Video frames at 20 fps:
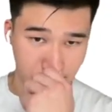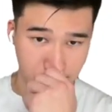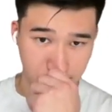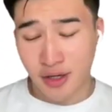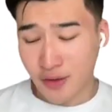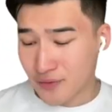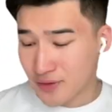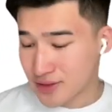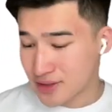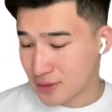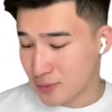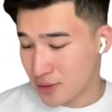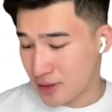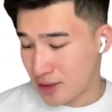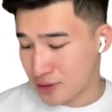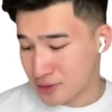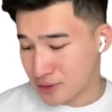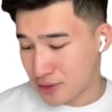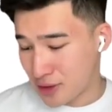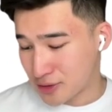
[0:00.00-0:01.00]
And obviously
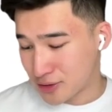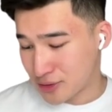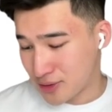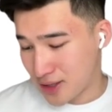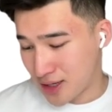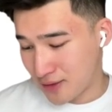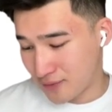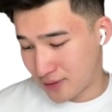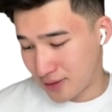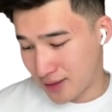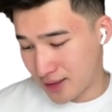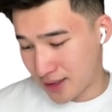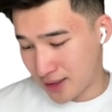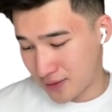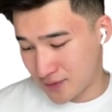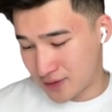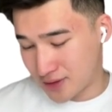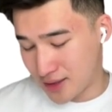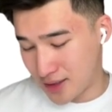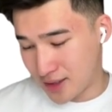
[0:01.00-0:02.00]
we also have the
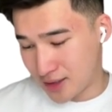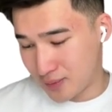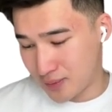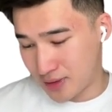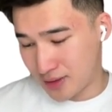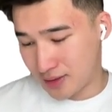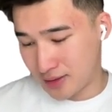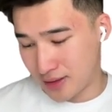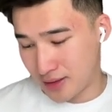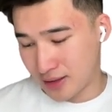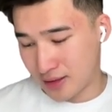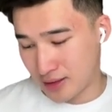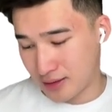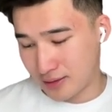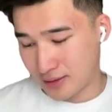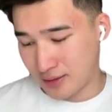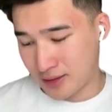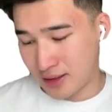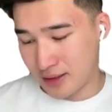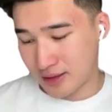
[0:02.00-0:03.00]
negative sign, but they
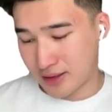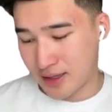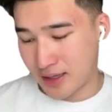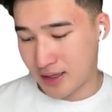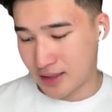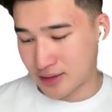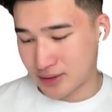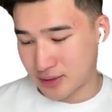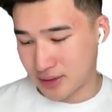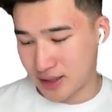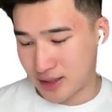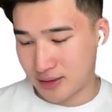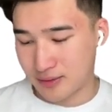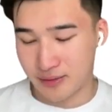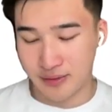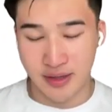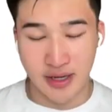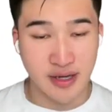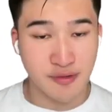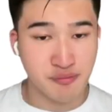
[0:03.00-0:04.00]
got canceled
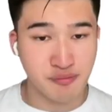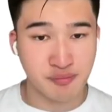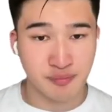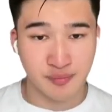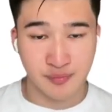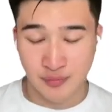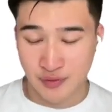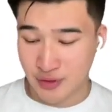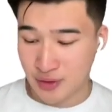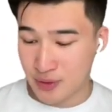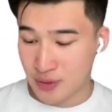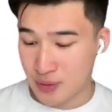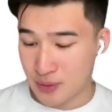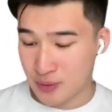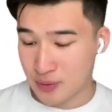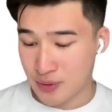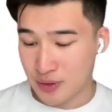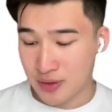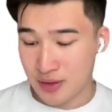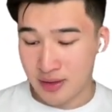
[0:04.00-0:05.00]
out, okay?
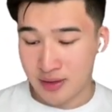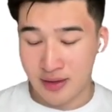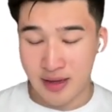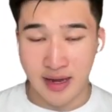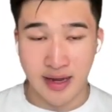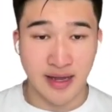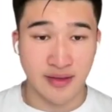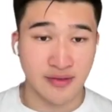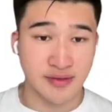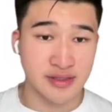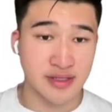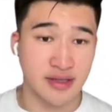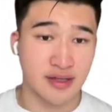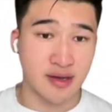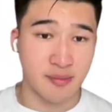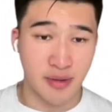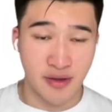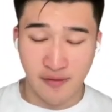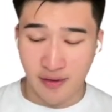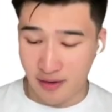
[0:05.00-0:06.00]
So again, this is a
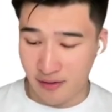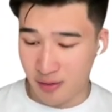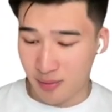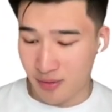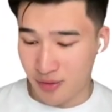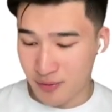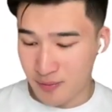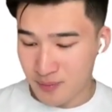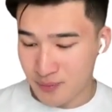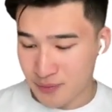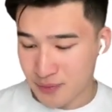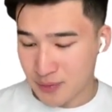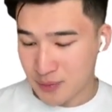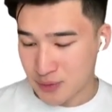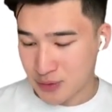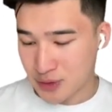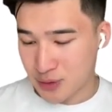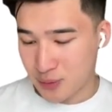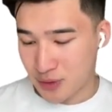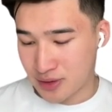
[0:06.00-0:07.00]
dummy variable.
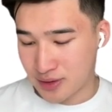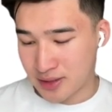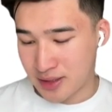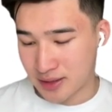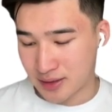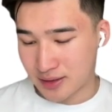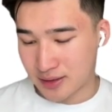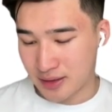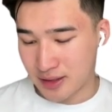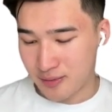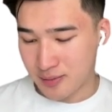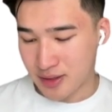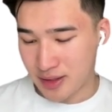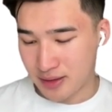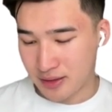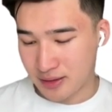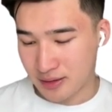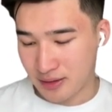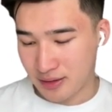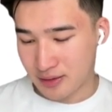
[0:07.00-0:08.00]
So we take the
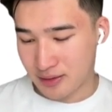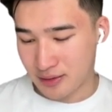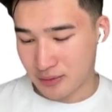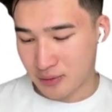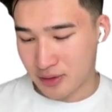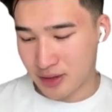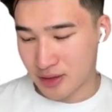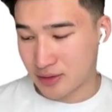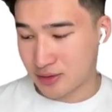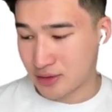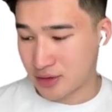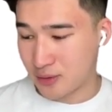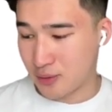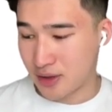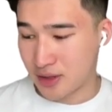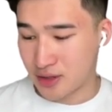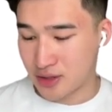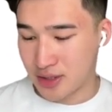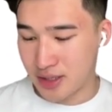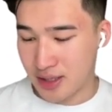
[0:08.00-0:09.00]
limit, we
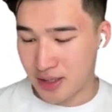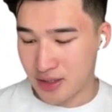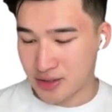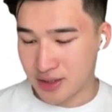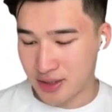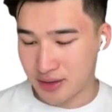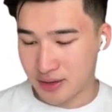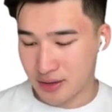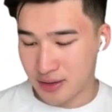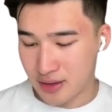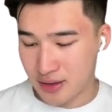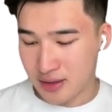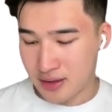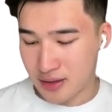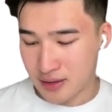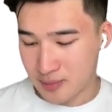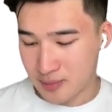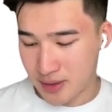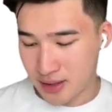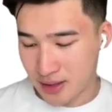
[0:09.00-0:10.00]
can change it
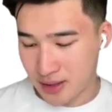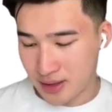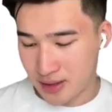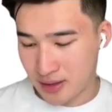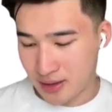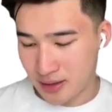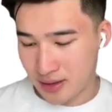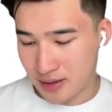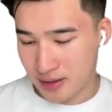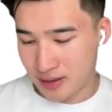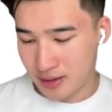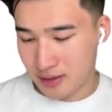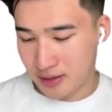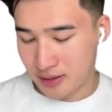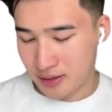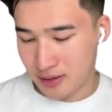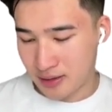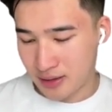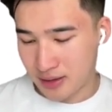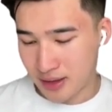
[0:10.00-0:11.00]

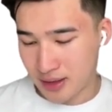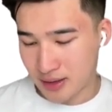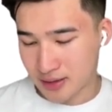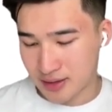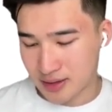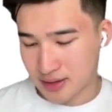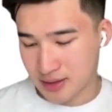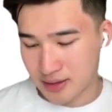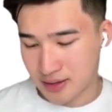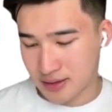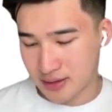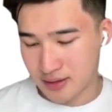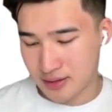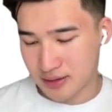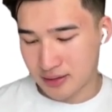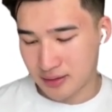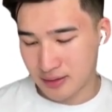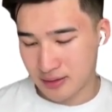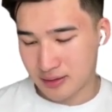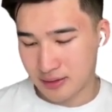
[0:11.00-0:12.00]
by
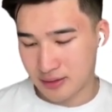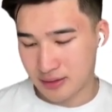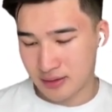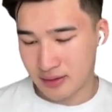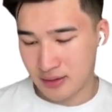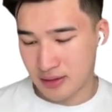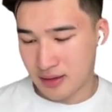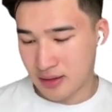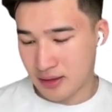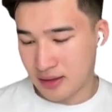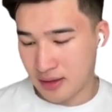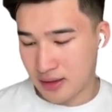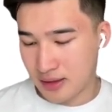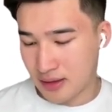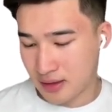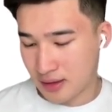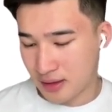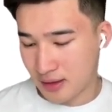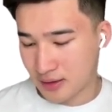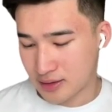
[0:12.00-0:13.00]
x
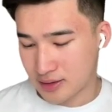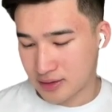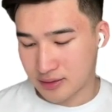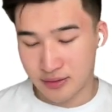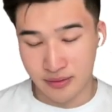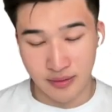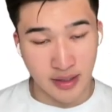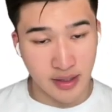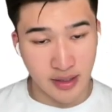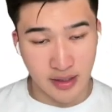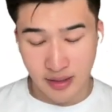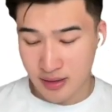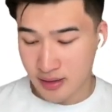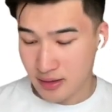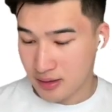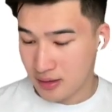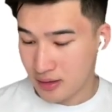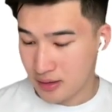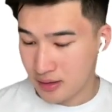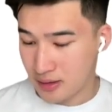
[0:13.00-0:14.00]
to
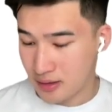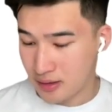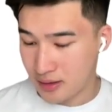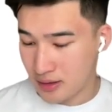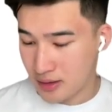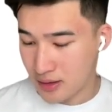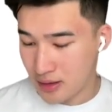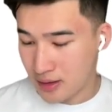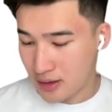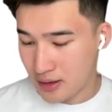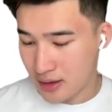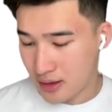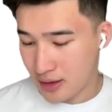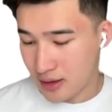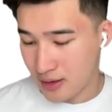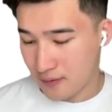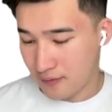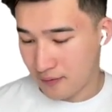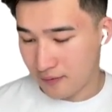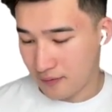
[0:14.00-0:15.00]
a,
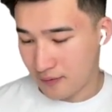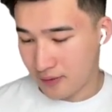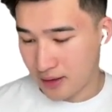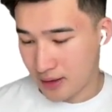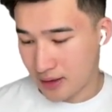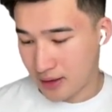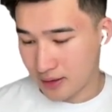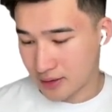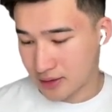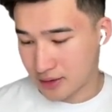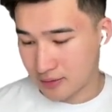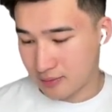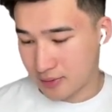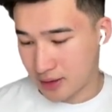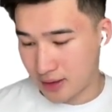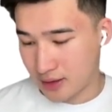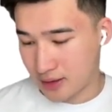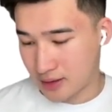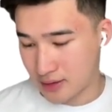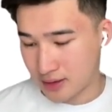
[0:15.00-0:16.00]
fx
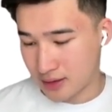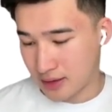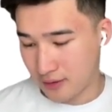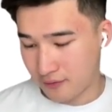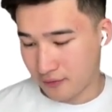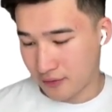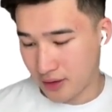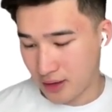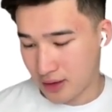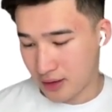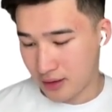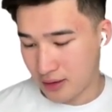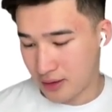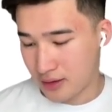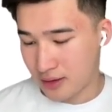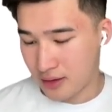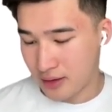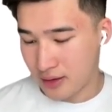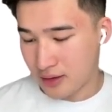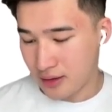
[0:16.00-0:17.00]
minus
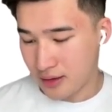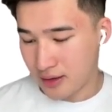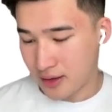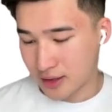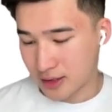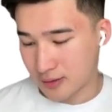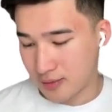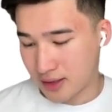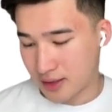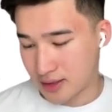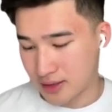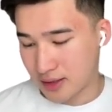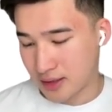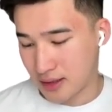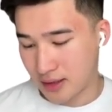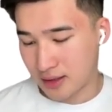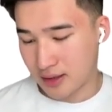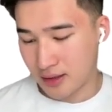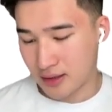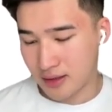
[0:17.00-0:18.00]
fa, x minus
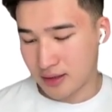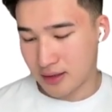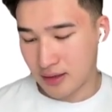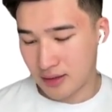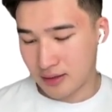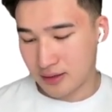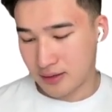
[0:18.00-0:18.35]
a.